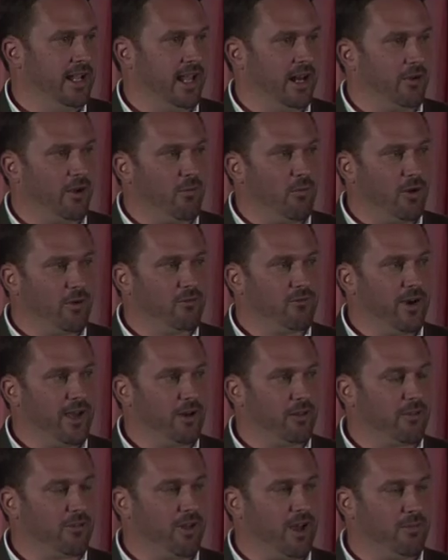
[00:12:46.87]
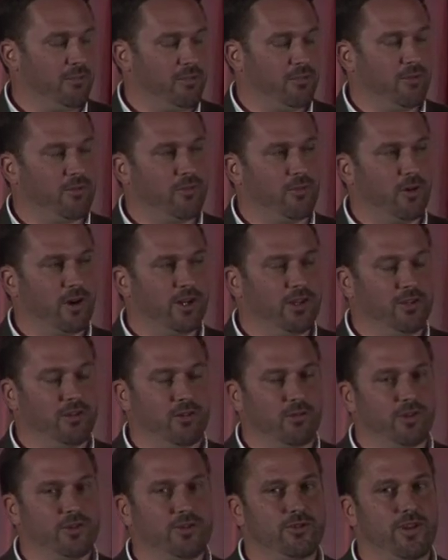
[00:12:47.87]
I've got one final thought, but before I do, I
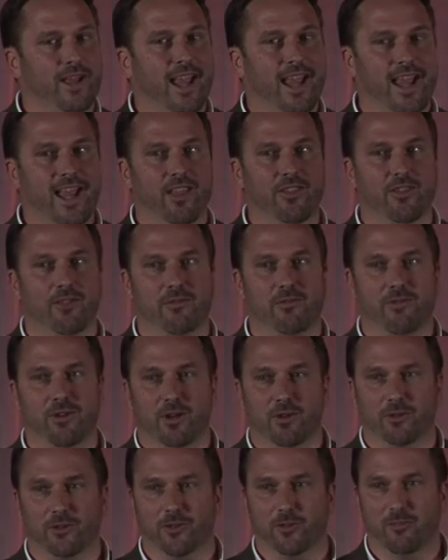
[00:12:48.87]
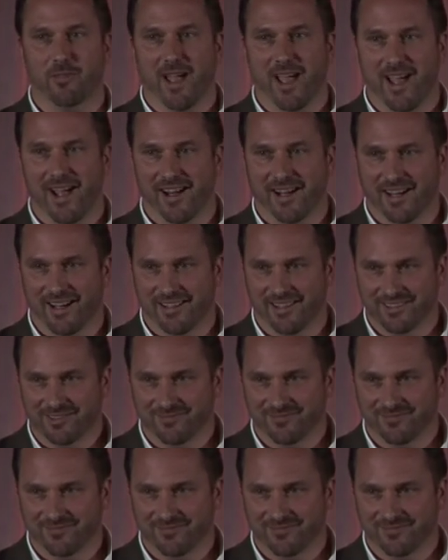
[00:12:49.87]
want you to hand the phones back.